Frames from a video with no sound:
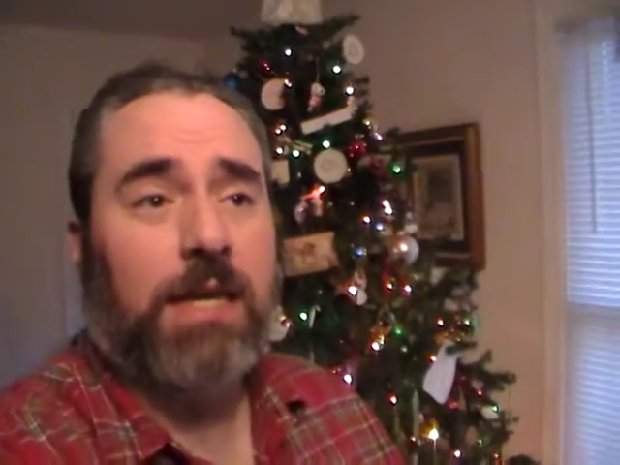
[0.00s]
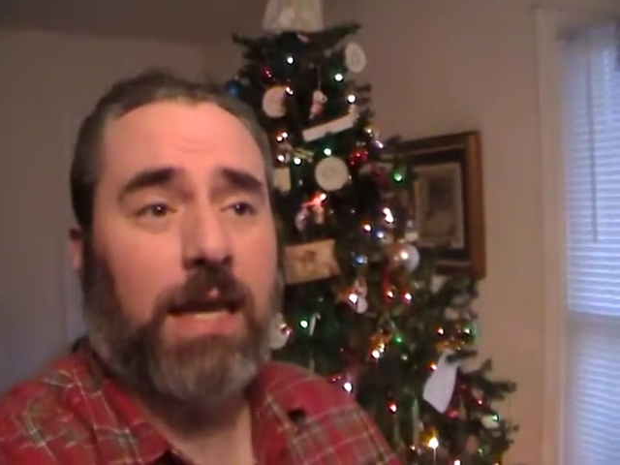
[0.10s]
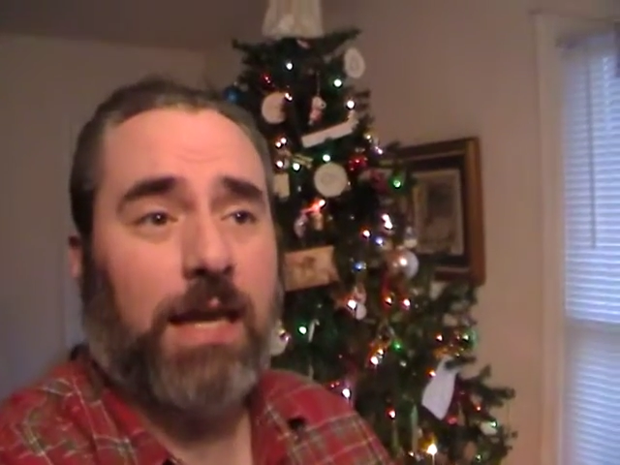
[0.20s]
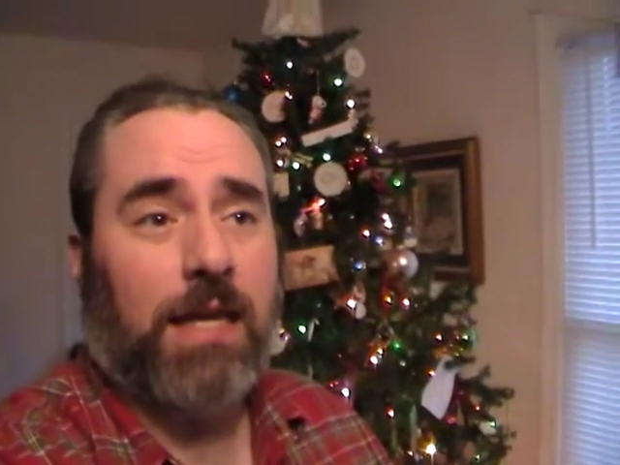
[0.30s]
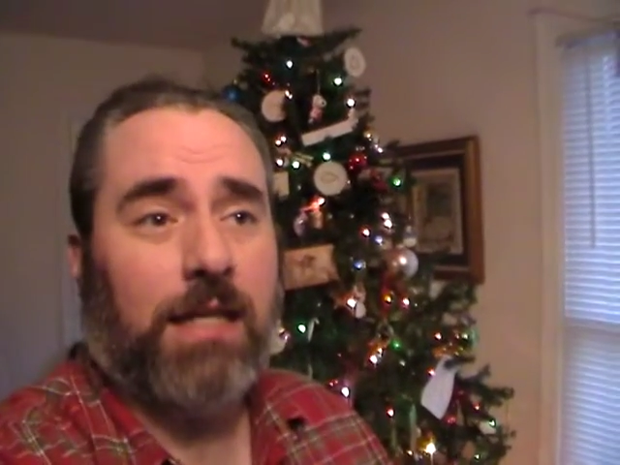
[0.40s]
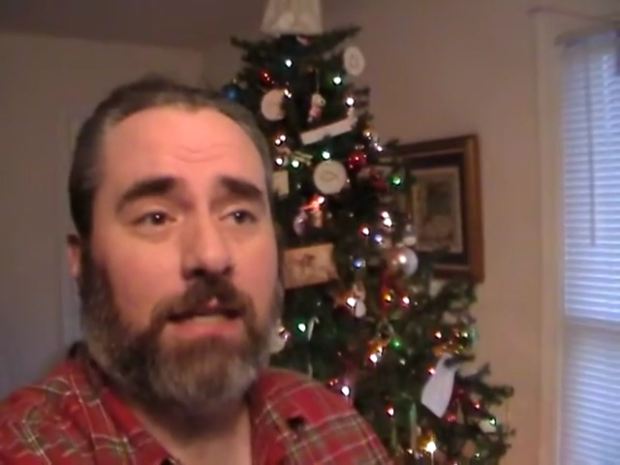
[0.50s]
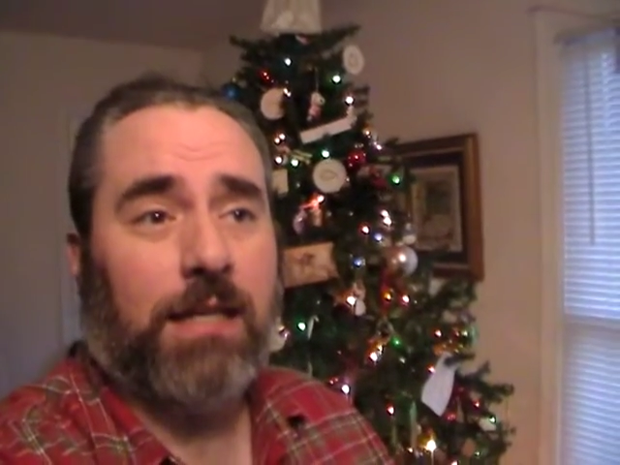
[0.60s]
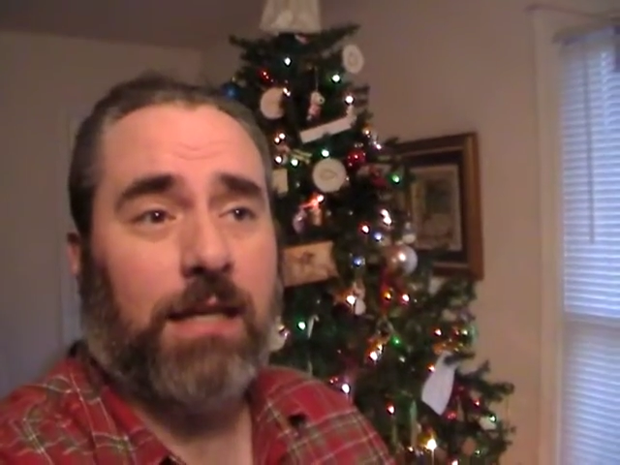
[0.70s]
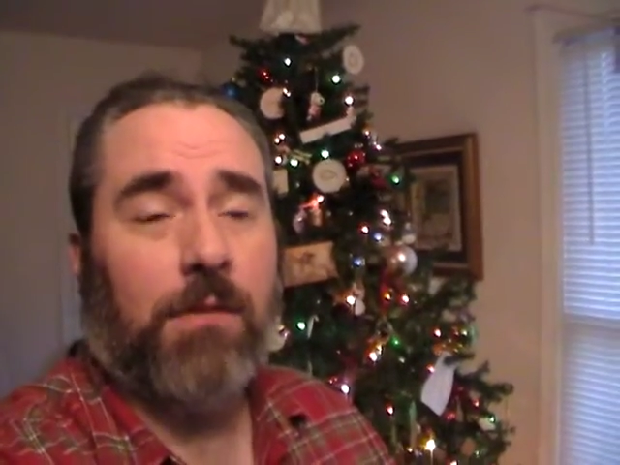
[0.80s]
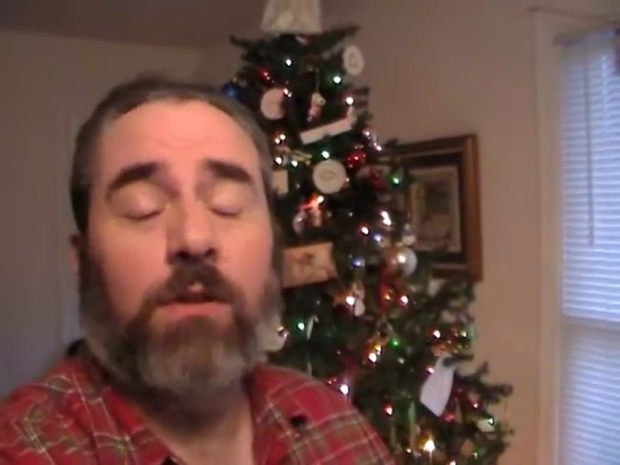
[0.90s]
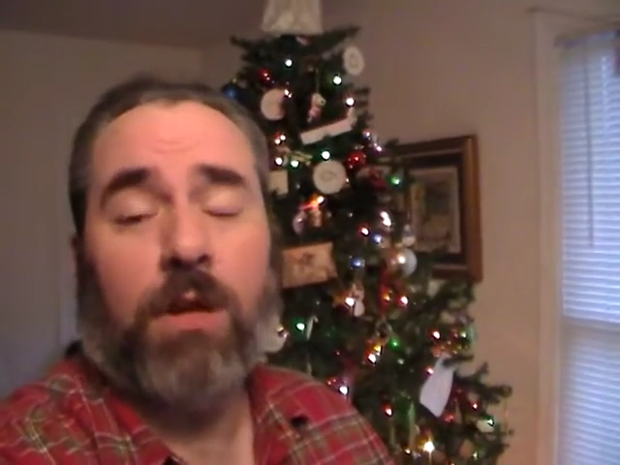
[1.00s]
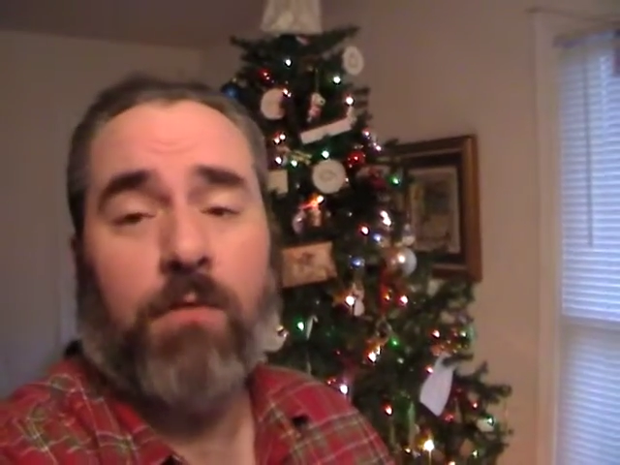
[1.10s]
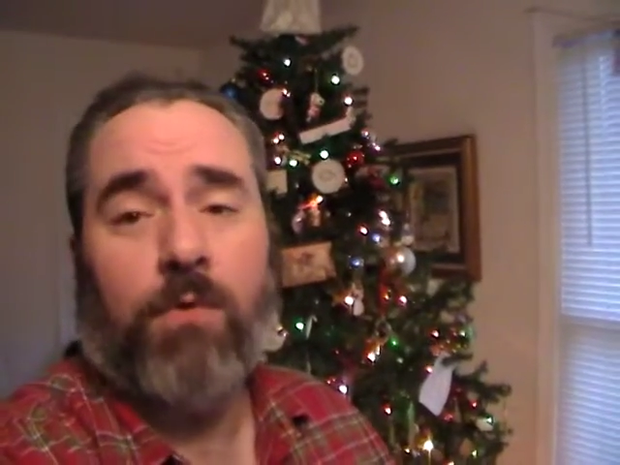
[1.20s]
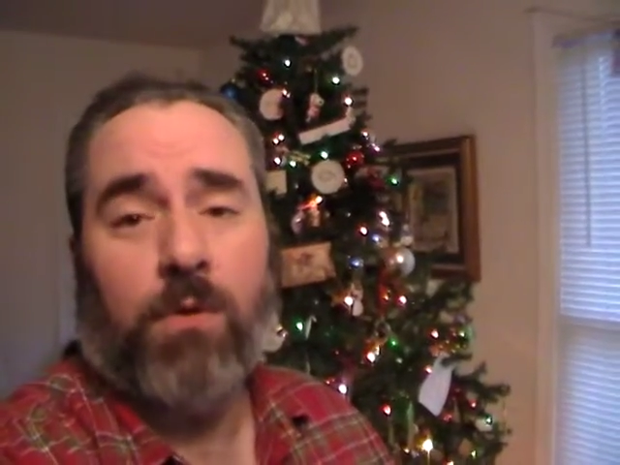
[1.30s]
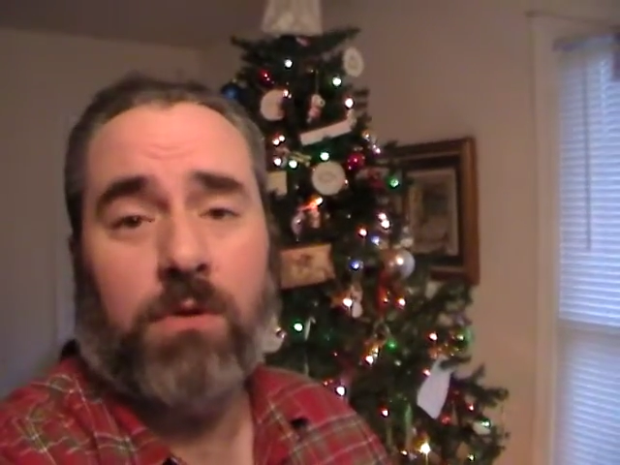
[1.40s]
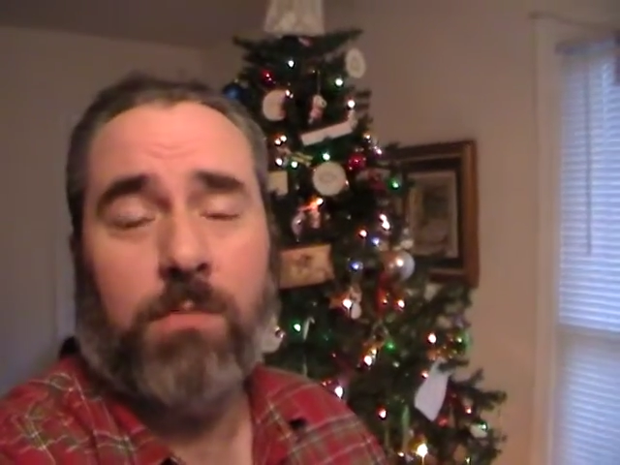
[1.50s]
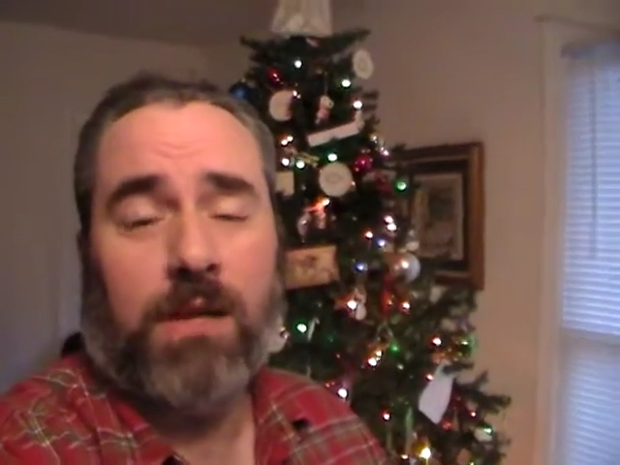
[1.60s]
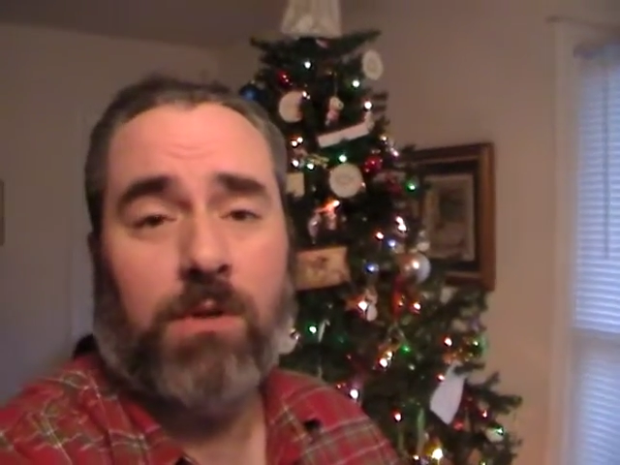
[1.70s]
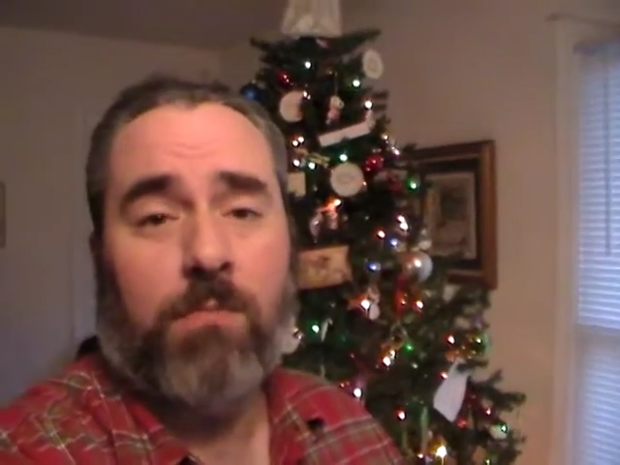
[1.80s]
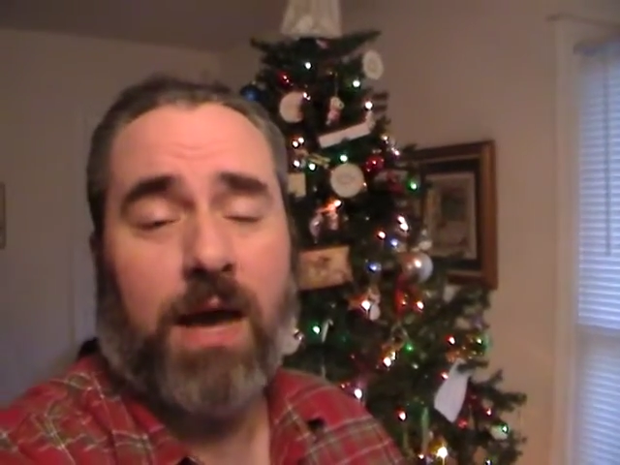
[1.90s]
And looking forward to my
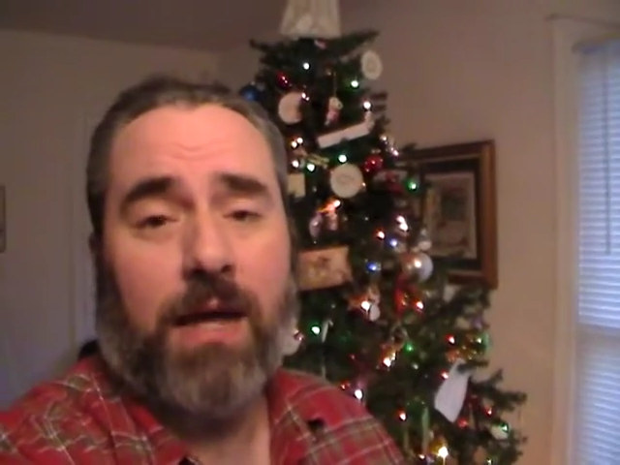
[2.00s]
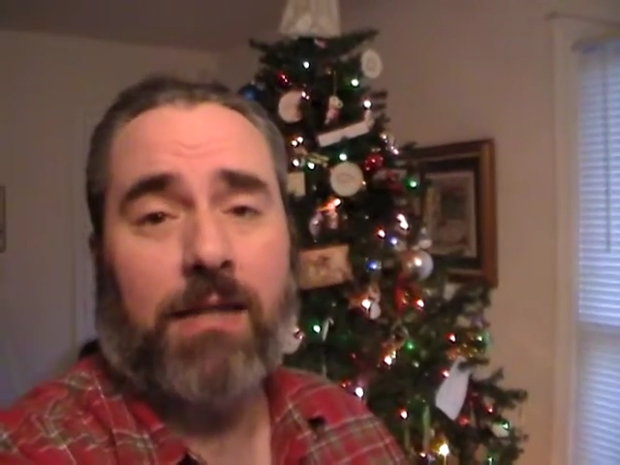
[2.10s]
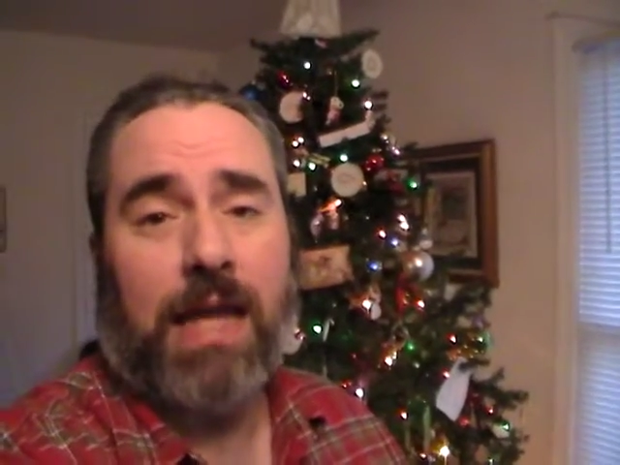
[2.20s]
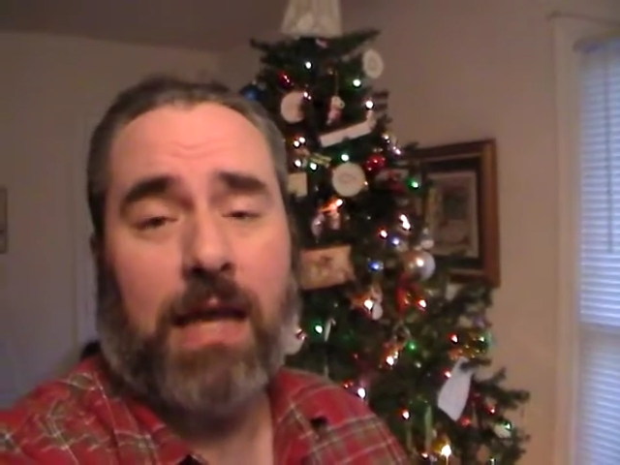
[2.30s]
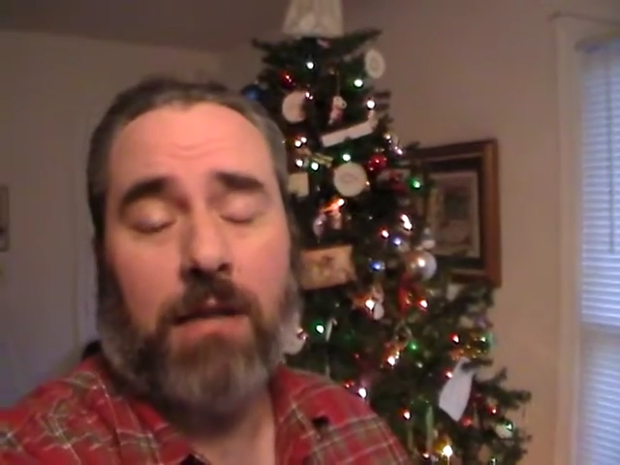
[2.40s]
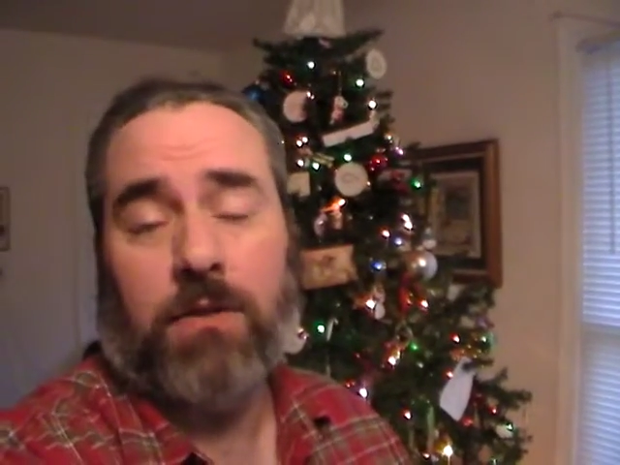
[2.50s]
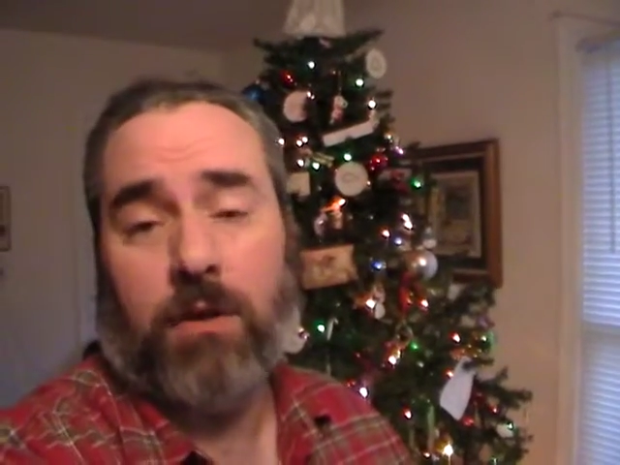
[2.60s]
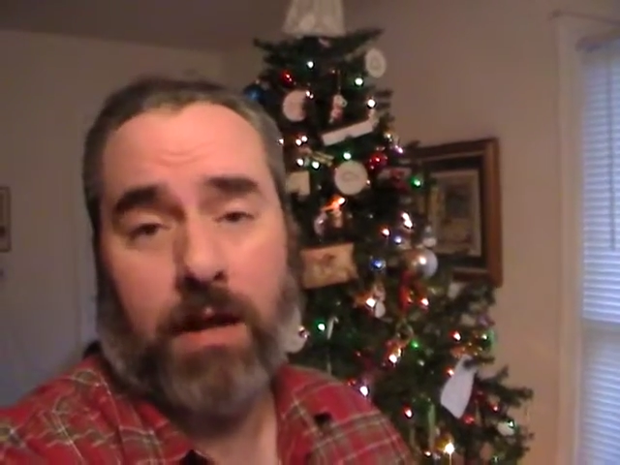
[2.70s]
new Mayan calendar.